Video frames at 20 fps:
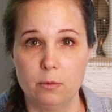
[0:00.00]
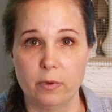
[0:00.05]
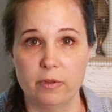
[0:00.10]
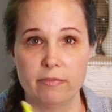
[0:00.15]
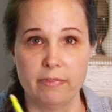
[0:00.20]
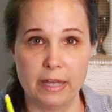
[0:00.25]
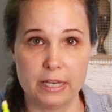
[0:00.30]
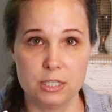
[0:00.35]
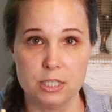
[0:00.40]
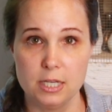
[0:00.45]

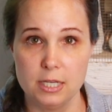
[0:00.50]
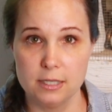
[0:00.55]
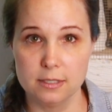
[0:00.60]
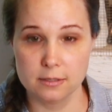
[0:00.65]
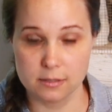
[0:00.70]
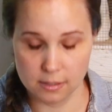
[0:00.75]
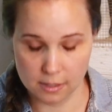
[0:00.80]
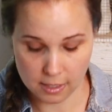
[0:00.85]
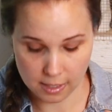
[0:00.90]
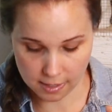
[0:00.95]
with
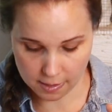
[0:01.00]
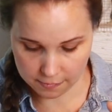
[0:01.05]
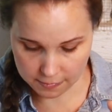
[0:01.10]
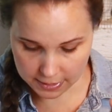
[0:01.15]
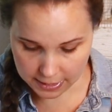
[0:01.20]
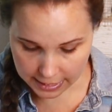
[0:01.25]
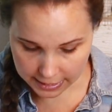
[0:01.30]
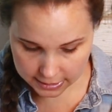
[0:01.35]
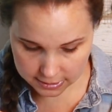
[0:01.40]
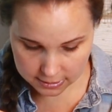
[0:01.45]
veggies, the
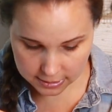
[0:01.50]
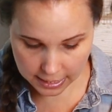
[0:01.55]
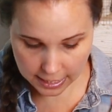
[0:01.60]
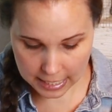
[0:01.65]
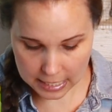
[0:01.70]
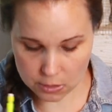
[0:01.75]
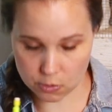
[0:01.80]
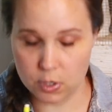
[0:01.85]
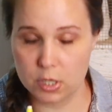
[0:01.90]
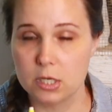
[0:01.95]
next day
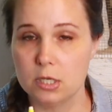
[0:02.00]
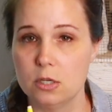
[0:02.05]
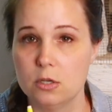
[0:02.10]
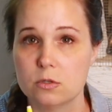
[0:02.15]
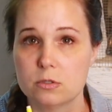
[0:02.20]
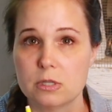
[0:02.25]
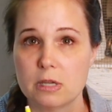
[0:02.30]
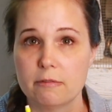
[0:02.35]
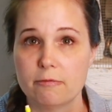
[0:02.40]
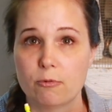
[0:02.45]
you could
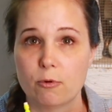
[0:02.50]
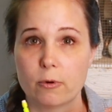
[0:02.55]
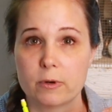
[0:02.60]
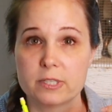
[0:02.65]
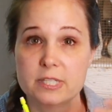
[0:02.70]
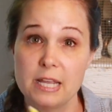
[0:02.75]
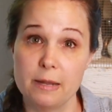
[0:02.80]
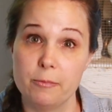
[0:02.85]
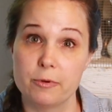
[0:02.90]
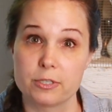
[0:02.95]
use it for
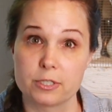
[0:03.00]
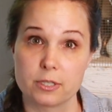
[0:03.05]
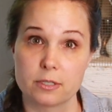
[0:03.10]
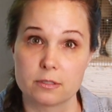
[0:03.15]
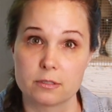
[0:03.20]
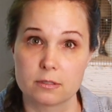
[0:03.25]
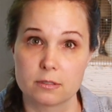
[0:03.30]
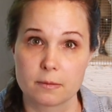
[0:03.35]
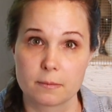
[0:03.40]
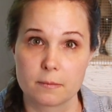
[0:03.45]

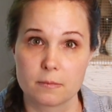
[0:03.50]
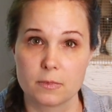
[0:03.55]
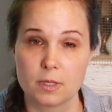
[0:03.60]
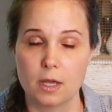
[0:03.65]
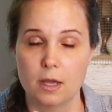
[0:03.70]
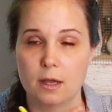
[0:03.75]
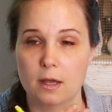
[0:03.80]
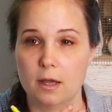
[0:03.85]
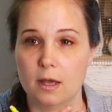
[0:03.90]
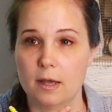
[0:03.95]
sandwiches.
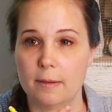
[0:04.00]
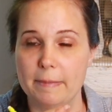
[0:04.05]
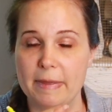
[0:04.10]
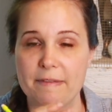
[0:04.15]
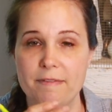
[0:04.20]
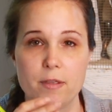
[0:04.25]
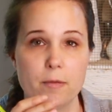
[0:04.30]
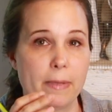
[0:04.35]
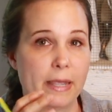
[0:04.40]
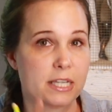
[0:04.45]

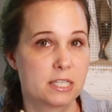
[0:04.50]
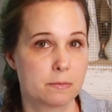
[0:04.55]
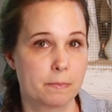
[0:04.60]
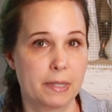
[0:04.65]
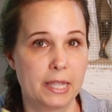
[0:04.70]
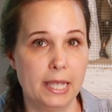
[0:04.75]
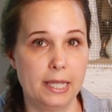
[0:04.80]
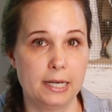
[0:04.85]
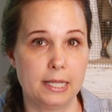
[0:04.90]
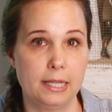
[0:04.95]
If you make
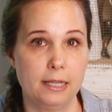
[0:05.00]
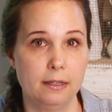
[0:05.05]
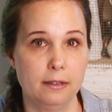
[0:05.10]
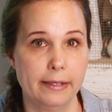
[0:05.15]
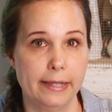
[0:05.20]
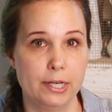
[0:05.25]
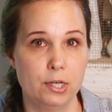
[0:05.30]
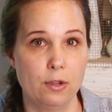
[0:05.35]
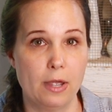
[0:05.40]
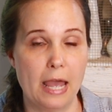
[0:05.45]
spaghetti
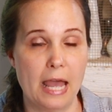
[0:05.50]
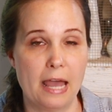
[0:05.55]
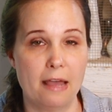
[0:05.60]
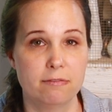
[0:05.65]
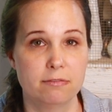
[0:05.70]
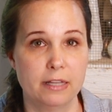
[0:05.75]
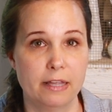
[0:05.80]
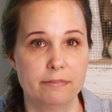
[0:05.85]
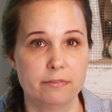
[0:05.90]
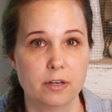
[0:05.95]
and you
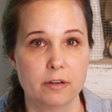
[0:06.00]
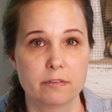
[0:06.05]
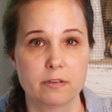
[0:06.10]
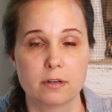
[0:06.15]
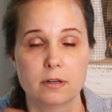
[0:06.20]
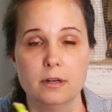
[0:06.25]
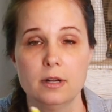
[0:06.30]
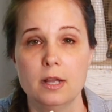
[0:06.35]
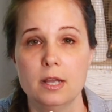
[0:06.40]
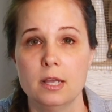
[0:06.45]
have
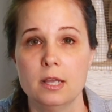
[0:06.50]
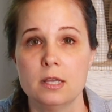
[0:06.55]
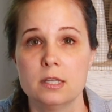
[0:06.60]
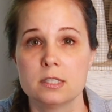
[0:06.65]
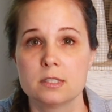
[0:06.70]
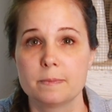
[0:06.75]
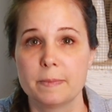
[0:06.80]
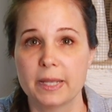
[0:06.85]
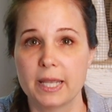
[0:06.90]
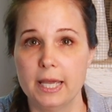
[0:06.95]
leftover
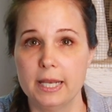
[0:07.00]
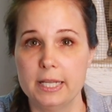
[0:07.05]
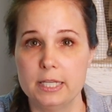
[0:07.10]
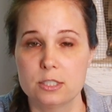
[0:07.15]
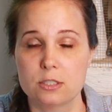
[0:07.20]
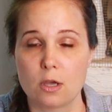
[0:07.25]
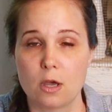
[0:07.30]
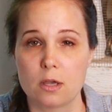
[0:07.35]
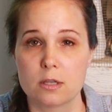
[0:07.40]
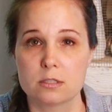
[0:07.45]
spaghetti
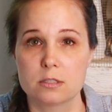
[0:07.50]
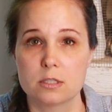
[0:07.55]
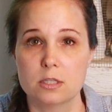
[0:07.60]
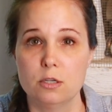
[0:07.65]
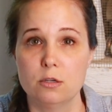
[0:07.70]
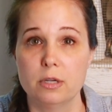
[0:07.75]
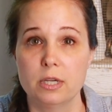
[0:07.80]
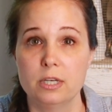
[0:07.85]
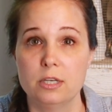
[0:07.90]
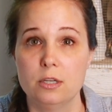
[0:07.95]
sauce,
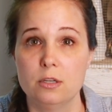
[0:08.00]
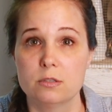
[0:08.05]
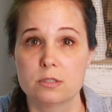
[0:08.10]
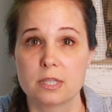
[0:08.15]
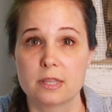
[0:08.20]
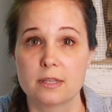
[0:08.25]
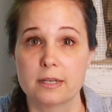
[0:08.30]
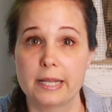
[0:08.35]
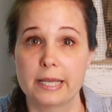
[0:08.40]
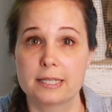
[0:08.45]
you can use
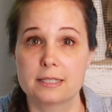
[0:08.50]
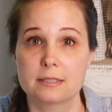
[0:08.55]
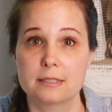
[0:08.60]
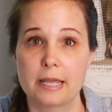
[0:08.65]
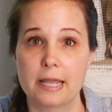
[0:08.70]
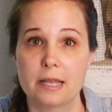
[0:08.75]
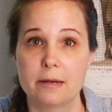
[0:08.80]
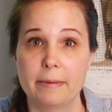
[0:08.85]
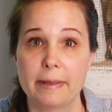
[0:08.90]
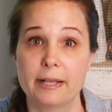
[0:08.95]
it the next
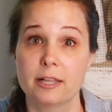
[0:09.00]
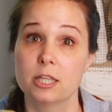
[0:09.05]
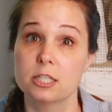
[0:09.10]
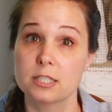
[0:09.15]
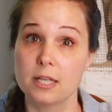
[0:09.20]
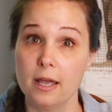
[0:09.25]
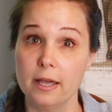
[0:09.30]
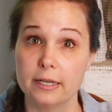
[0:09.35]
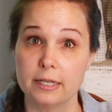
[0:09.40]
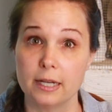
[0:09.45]
day and make
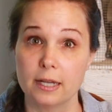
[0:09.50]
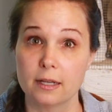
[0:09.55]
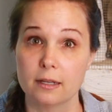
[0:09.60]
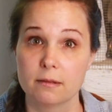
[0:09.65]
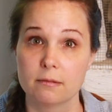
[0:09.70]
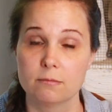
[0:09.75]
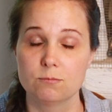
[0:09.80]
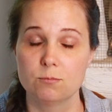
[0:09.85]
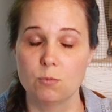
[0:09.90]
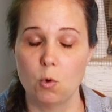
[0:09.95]
lasagna.
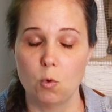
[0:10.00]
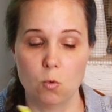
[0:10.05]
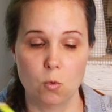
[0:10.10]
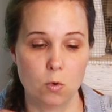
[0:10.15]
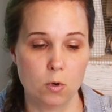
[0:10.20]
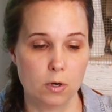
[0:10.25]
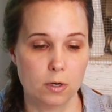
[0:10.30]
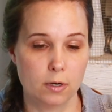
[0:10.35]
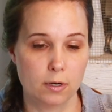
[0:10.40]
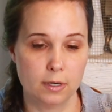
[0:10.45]

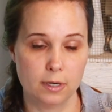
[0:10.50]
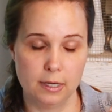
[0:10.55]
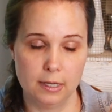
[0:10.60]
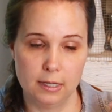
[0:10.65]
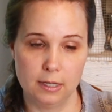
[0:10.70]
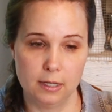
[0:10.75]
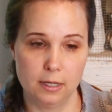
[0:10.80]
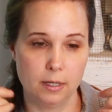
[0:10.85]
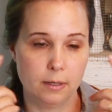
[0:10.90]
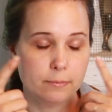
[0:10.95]
Or
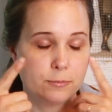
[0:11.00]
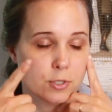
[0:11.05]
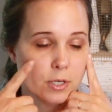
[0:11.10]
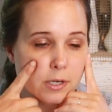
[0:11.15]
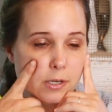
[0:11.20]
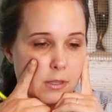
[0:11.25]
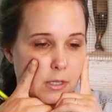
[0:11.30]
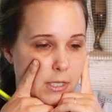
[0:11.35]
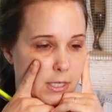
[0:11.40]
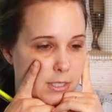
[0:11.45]
I'm
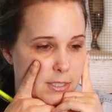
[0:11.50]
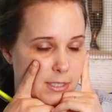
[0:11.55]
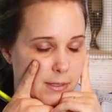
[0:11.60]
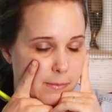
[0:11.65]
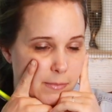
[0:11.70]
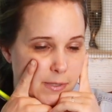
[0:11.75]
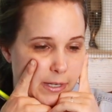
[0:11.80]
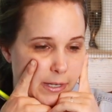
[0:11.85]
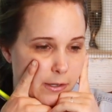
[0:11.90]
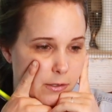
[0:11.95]
trying to think of
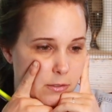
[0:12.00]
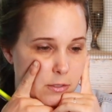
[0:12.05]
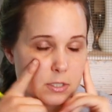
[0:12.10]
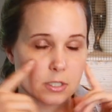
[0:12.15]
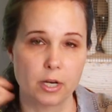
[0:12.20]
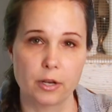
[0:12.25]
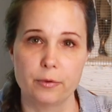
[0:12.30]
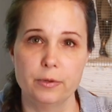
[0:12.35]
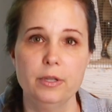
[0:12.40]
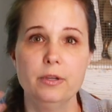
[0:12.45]
something else.
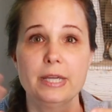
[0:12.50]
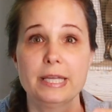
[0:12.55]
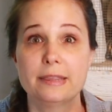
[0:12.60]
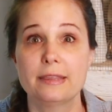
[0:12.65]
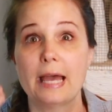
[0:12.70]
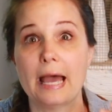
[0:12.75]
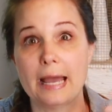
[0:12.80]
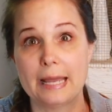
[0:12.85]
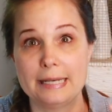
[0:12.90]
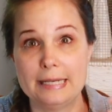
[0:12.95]
You know, you get
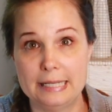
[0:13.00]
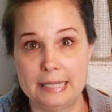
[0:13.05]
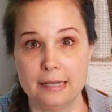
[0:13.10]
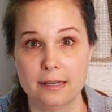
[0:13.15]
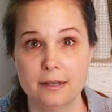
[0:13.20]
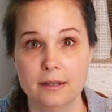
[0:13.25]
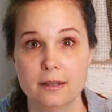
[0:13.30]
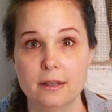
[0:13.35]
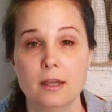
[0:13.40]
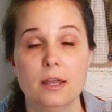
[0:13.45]
the
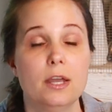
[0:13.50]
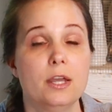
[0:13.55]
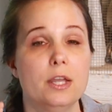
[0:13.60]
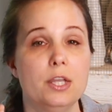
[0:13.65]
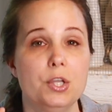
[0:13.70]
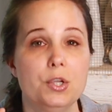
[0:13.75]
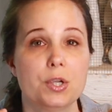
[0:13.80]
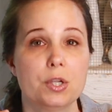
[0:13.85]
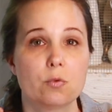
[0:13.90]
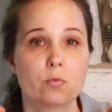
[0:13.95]
idea.
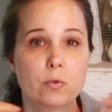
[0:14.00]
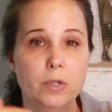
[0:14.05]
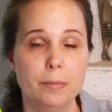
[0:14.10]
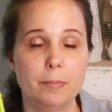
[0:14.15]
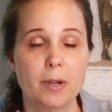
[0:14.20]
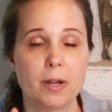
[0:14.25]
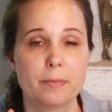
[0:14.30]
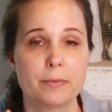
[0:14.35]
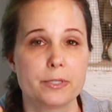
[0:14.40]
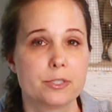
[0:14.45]
You can
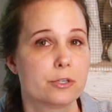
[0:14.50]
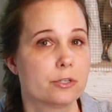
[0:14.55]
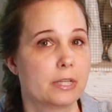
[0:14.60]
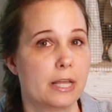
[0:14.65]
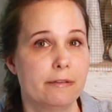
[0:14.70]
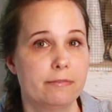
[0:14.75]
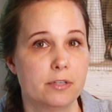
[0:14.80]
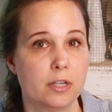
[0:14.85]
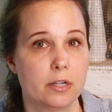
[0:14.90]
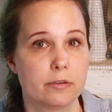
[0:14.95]
repurpose your
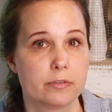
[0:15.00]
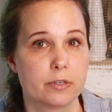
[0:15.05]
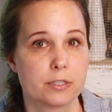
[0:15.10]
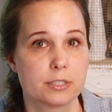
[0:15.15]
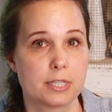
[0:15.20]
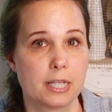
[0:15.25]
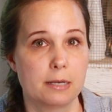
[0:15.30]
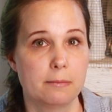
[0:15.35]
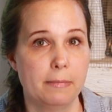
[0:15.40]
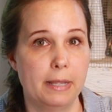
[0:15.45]

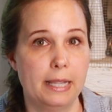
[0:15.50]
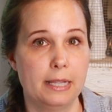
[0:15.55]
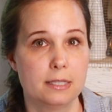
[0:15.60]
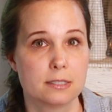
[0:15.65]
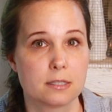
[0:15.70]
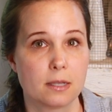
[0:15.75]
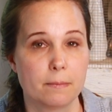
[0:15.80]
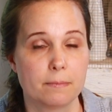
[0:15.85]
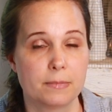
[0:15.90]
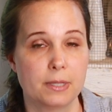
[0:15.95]
leftovers and make
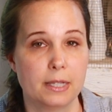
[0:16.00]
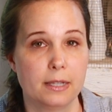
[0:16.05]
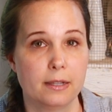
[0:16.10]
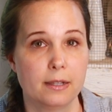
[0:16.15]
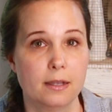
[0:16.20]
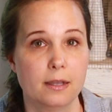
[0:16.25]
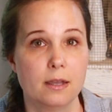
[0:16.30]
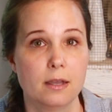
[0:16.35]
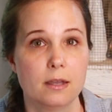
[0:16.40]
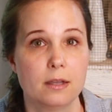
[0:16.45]

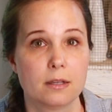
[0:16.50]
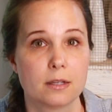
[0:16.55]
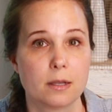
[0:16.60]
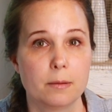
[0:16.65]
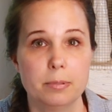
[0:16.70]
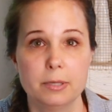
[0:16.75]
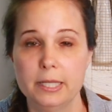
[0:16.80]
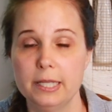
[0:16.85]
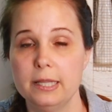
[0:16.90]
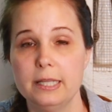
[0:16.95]
something
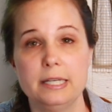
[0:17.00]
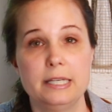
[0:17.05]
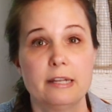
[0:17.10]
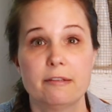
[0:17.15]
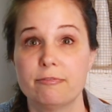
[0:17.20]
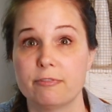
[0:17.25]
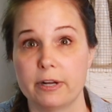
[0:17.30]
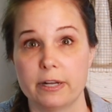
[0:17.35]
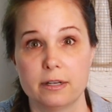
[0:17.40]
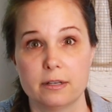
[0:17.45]
completely
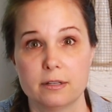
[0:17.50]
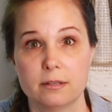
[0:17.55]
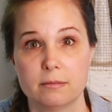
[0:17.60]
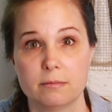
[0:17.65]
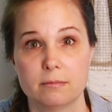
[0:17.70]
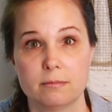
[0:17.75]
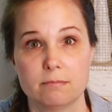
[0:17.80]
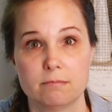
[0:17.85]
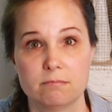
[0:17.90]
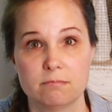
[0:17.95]
different
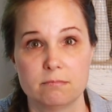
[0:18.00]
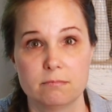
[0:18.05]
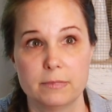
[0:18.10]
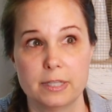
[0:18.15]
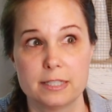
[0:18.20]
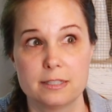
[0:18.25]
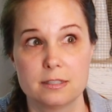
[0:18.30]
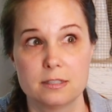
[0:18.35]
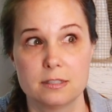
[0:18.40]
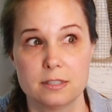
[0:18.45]

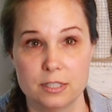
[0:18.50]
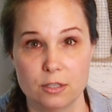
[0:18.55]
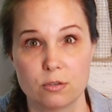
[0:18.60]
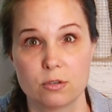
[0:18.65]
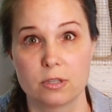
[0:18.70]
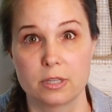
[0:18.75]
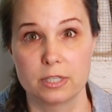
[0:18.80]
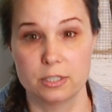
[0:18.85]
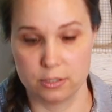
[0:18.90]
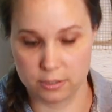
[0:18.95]
that's still
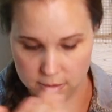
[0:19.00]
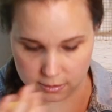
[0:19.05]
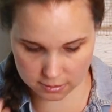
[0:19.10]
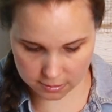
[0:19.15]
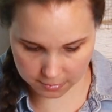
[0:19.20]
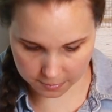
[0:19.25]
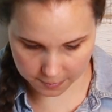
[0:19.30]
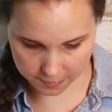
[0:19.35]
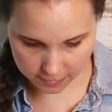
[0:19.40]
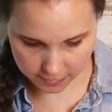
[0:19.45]
delicious.